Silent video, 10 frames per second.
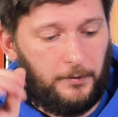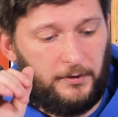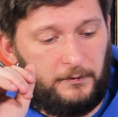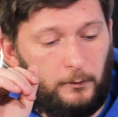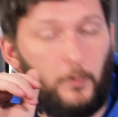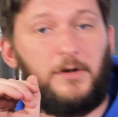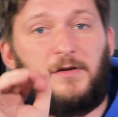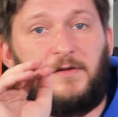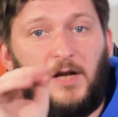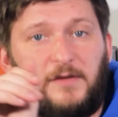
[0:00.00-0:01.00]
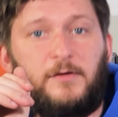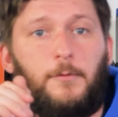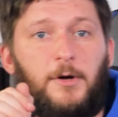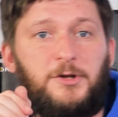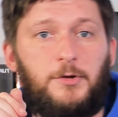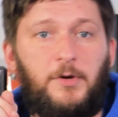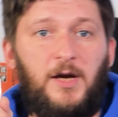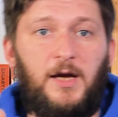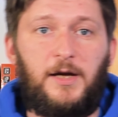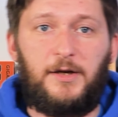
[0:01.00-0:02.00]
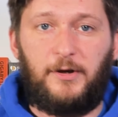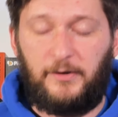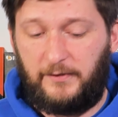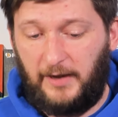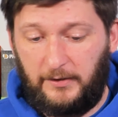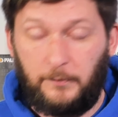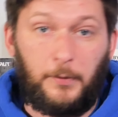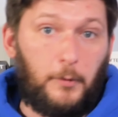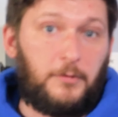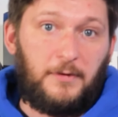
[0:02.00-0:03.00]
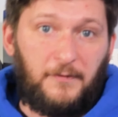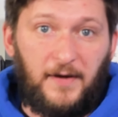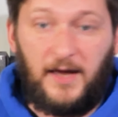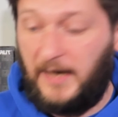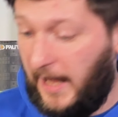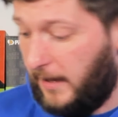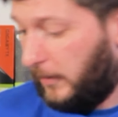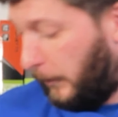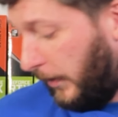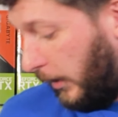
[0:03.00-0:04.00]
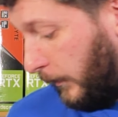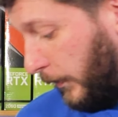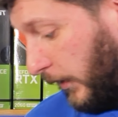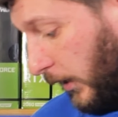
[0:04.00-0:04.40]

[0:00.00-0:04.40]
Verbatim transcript: But what is not so much okay is that both the fan and the pump